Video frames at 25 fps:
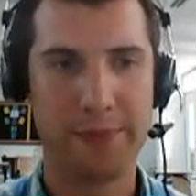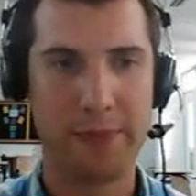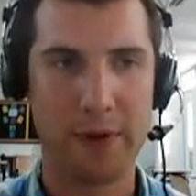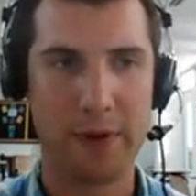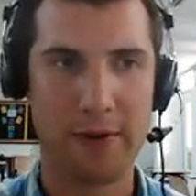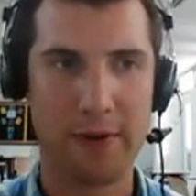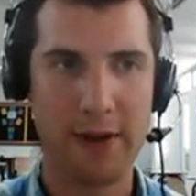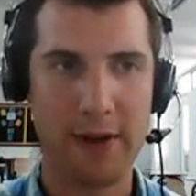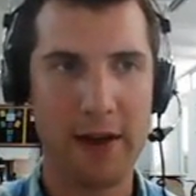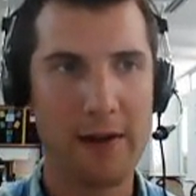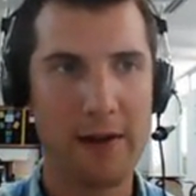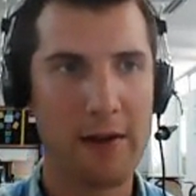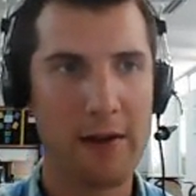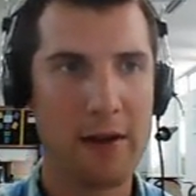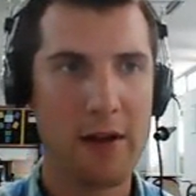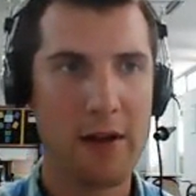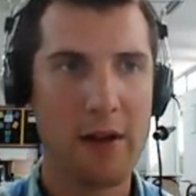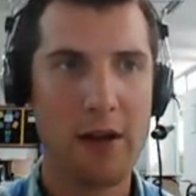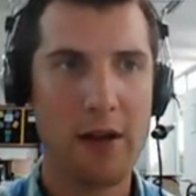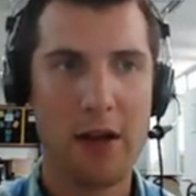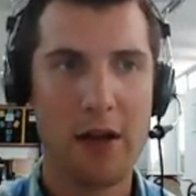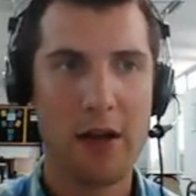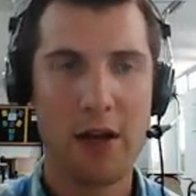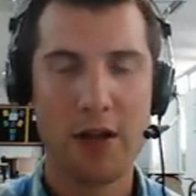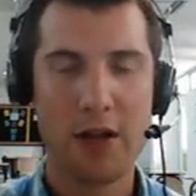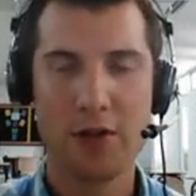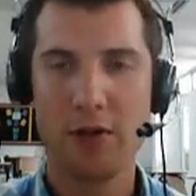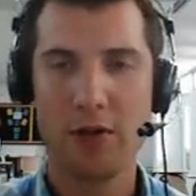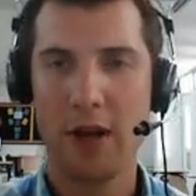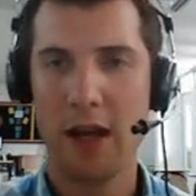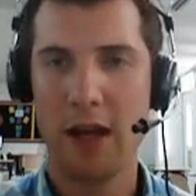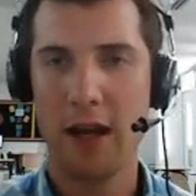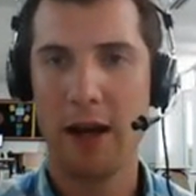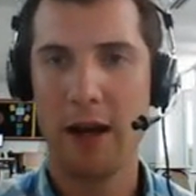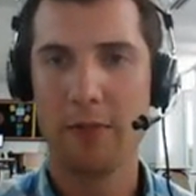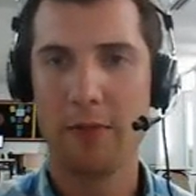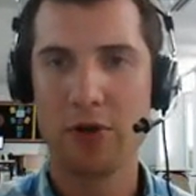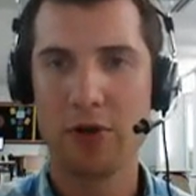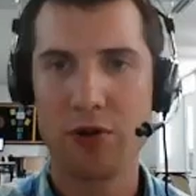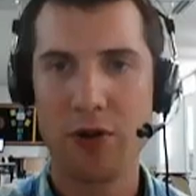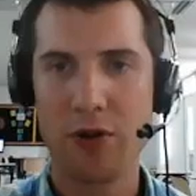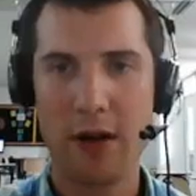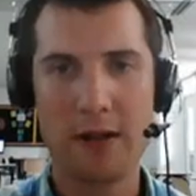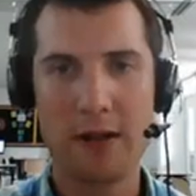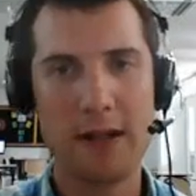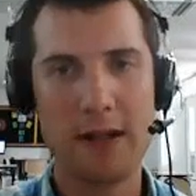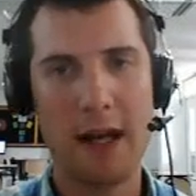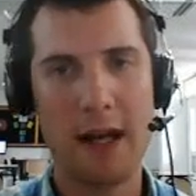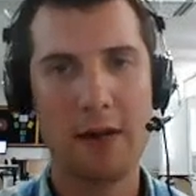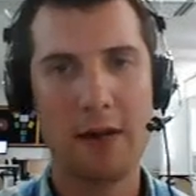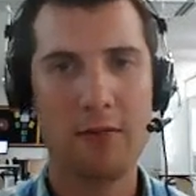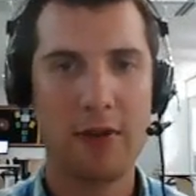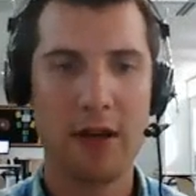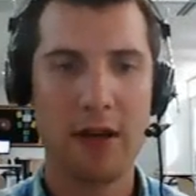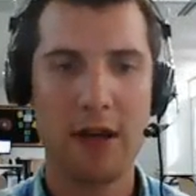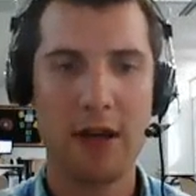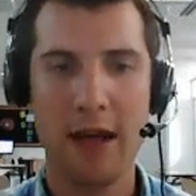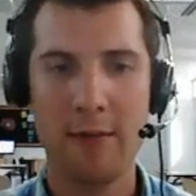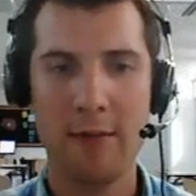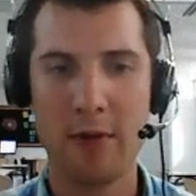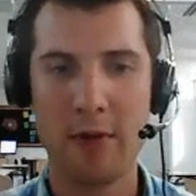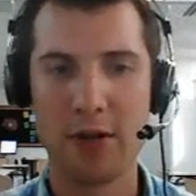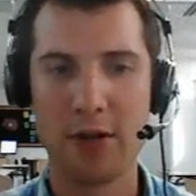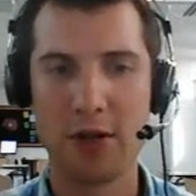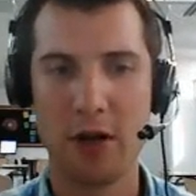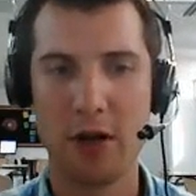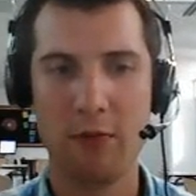Okay? So again, I was trying to end with an image.